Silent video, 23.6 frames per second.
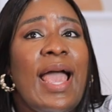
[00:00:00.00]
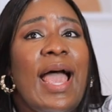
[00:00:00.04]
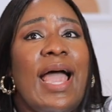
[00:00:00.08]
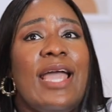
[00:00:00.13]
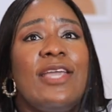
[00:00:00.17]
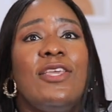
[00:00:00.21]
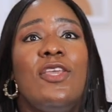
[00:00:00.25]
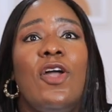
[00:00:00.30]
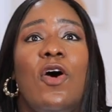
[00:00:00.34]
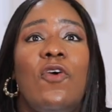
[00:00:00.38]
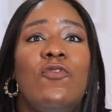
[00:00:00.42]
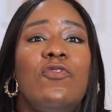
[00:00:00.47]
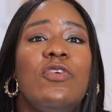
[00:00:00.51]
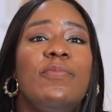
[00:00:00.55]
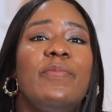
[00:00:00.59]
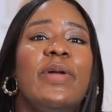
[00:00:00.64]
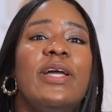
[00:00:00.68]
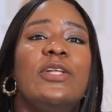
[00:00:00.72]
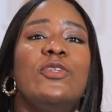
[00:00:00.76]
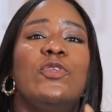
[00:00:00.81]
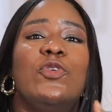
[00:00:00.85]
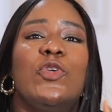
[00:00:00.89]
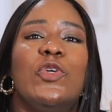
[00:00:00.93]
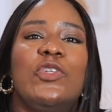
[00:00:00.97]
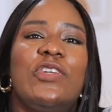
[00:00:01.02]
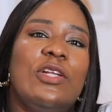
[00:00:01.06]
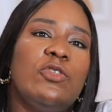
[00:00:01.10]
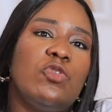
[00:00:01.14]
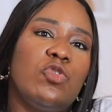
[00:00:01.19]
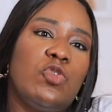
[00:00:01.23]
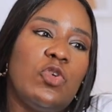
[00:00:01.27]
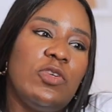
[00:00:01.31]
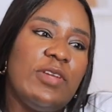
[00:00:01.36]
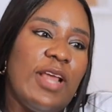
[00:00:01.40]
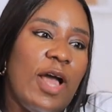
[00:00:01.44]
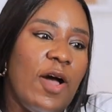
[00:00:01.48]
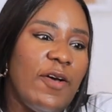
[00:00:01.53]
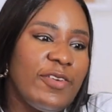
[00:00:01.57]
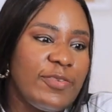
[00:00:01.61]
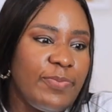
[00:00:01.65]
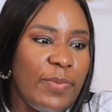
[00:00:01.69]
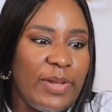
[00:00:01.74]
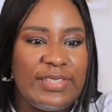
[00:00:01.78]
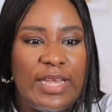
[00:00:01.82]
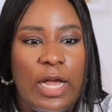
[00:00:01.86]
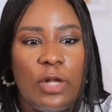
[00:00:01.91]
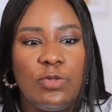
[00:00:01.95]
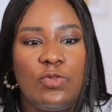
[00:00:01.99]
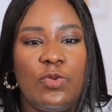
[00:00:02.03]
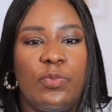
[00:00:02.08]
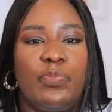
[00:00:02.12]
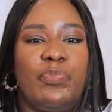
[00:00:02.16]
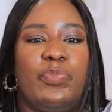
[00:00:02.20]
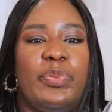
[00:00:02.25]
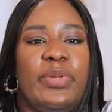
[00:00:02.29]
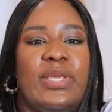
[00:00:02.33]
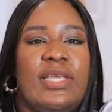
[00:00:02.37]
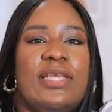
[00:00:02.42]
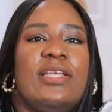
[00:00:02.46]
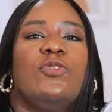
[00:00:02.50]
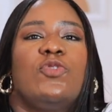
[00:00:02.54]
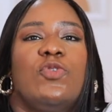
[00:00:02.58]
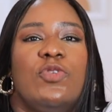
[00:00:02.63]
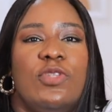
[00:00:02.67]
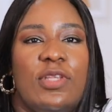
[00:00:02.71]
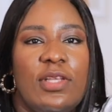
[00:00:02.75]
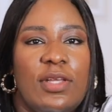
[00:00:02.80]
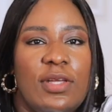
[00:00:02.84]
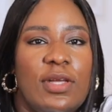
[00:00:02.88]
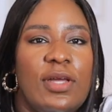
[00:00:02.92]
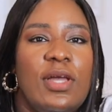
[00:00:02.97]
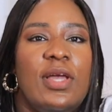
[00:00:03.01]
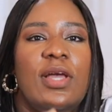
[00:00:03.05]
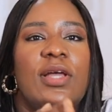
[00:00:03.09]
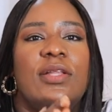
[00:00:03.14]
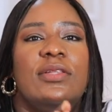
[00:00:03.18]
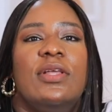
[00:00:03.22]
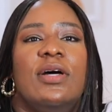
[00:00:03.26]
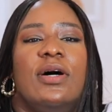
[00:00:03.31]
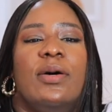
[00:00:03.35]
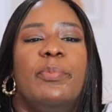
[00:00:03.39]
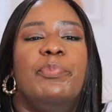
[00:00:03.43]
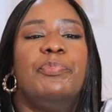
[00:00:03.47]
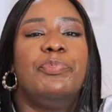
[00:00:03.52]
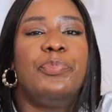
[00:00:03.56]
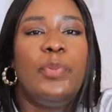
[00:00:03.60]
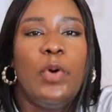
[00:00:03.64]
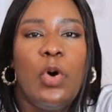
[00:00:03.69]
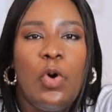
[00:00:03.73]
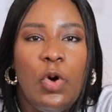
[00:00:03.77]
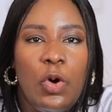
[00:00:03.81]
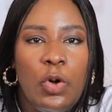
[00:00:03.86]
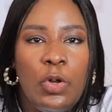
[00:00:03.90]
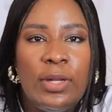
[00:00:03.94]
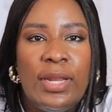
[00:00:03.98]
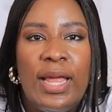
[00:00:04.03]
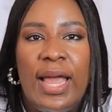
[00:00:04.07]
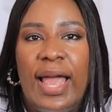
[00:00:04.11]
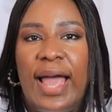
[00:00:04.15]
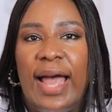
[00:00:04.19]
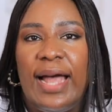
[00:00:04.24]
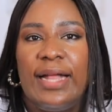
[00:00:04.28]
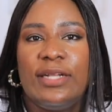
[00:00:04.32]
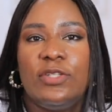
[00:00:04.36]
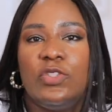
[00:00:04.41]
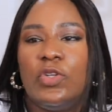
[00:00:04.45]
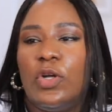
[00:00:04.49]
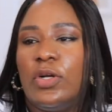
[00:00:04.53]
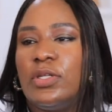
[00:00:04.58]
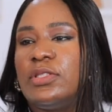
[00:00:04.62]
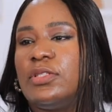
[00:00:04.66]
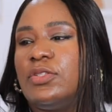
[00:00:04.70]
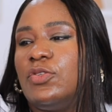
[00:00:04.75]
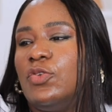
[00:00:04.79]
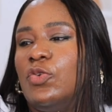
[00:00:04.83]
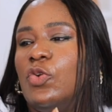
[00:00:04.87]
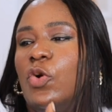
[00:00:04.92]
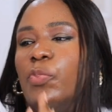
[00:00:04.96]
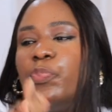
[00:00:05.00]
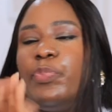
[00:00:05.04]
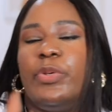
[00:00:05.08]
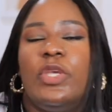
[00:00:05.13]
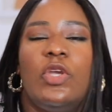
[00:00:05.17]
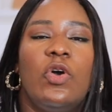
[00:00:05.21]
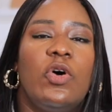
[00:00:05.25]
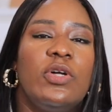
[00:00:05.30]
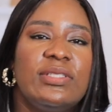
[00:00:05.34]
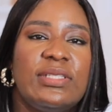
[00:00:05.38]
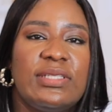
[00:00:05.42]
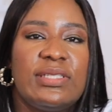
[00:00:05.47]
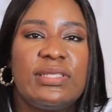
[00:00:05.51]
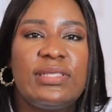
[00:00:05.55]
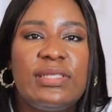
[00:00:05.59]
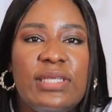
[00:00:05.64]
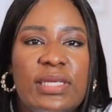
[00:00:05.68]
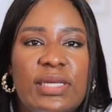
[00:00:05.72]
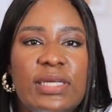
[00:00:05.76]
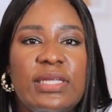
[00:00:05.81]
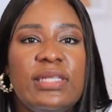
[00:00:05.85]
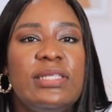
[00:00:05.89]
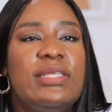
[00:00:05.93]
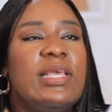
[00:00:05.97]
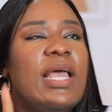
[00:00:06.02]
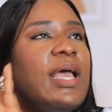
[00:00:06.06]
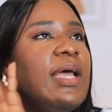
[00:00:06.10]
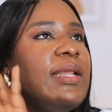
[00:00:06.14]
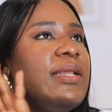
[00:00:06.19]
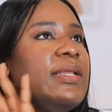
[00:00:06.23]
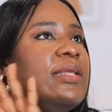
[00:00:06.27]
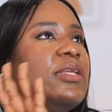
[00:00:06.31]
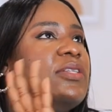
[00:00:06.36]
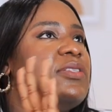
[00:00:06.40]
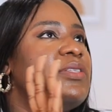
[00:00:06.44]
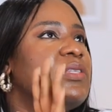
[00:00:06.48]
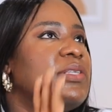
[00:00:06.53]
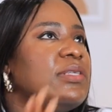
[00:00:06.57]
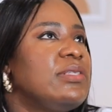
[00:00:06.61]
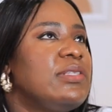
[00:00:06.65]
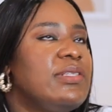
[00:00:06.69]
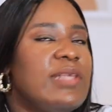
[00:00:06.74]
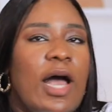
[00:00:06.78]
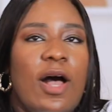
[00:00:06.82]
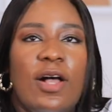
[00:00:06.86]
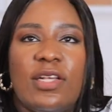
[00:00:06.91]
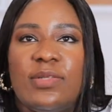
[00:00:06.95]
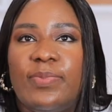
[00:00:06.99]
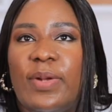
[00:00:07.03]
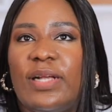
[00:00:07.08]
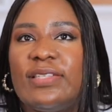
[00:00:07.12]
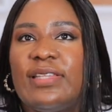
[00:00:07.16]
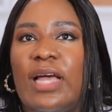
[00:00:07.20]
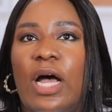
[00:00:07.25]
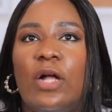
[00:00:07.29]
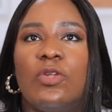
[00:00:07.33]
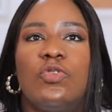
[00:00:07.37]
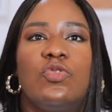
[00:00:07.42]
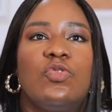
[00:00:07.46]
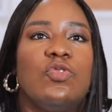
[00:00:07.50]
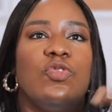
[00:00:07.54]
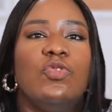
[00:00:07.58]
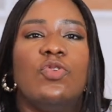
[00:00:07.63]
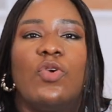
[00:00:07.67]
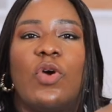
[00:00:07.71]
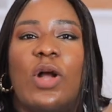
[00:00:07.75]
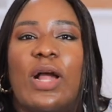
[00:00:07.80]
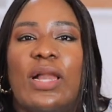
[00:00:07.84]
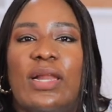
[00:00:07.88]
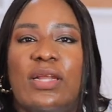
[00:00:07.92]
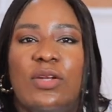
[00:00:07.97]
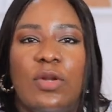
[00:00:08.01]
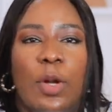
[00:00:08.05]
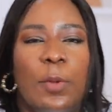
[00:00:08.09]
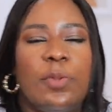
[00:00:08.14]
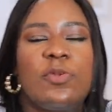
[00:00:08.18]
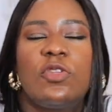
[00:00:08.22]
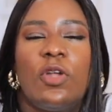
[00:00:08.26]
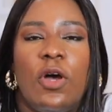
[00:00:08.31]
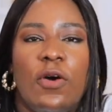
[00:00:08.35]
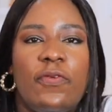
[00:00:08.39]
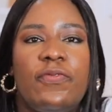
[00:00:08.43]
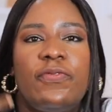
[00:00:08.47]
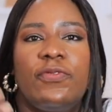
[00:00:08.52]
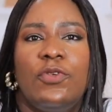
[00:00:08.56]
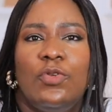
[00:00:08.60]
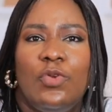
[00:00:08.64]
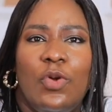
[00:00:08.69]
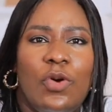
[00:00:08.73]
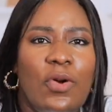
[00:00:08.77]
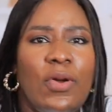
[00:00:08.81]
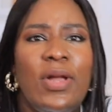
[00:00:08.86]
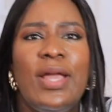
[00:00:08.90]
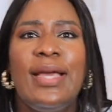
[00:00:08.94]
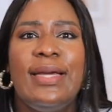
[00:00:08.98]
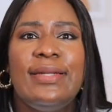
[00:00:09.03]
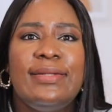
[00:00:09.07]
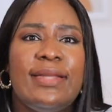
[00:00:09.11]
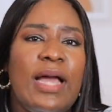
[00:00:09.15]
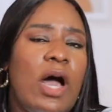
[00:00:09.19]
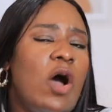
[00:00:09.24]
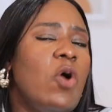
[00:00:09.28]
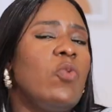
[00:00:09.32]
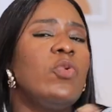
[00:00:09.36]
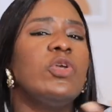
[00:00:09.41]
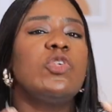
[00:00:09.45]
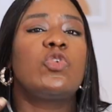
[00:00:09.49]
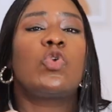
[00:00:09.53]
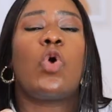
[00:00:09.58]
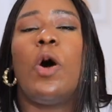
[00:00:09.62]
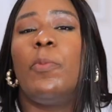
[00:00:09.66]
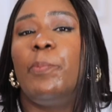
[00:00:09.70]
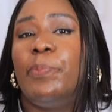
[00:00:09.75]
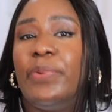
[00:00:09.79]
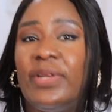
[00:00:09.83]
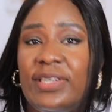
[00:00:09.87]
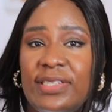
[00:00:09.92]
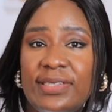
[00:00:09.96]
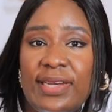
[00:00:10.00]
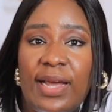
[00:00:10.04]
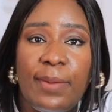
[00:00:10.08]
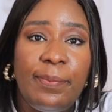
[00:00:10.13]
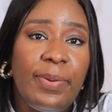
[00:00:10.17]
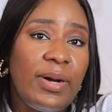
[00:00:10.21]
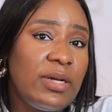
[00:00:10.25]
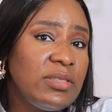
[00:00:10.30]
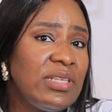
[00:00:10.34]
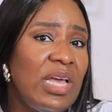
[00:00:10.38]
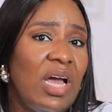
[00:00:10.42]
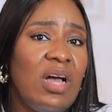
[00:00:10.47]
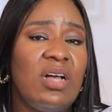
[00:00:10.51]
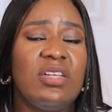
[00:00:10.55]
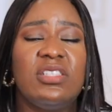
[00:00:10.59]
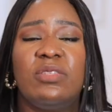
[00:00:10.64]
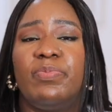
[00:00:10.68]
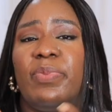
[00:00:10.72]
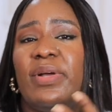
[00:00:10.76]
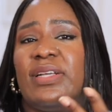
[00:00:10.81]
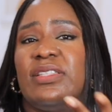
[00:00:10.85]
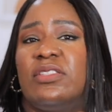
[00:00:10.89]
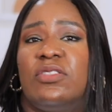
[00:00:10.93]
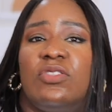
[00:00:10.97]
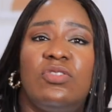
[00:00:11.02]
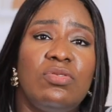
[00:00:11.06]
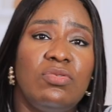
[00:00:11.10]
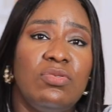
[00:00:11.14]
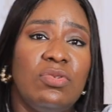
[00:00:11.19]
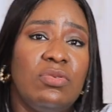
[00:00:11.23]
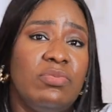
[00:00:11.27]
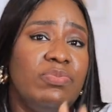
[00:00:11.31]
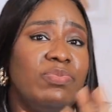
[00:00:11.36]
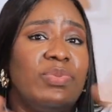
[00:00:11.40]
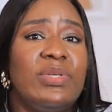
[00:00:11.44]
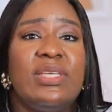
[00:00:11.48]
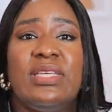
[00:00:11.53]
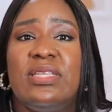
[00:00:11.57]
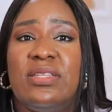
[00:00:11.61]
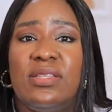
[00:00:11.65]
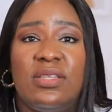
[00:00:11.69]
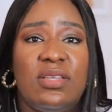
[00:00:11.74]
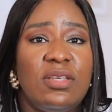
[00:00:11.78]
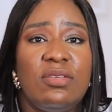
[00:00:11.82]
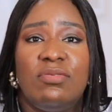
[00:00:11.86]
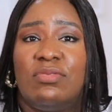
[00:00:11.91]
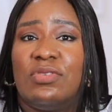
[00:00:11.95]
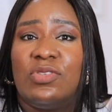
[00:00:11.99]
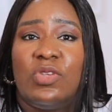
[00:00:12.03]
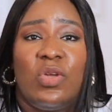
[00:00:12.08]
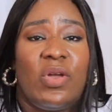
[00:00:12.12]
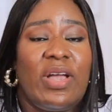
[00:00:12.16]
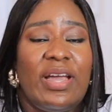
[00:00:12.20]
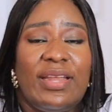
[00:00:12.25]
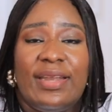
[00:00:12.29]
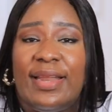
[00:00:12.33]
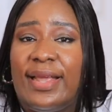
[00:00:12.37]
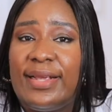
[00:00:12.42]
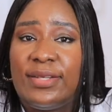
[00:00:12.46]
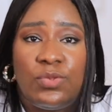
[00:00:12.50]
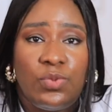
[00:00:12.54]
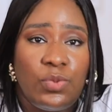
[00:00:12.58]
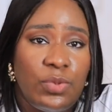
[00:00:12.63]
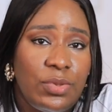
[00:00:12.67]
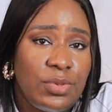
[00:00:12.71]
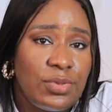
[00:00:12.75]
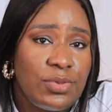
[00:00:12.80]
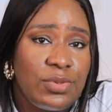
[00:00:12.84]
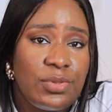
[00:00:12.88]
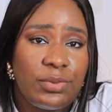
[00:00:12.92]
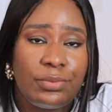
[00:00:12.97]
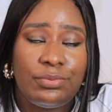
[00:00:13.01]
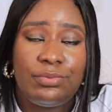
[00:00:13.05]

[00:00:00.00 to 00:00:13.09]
I hear of women, you know, trying to show their husbands how to pee into the bowl and not, you know, pee on the seats. They teach their husbands how to, you know, clean up stuff, you know? Always complaining about their husbands, you know, being the disorganized ones.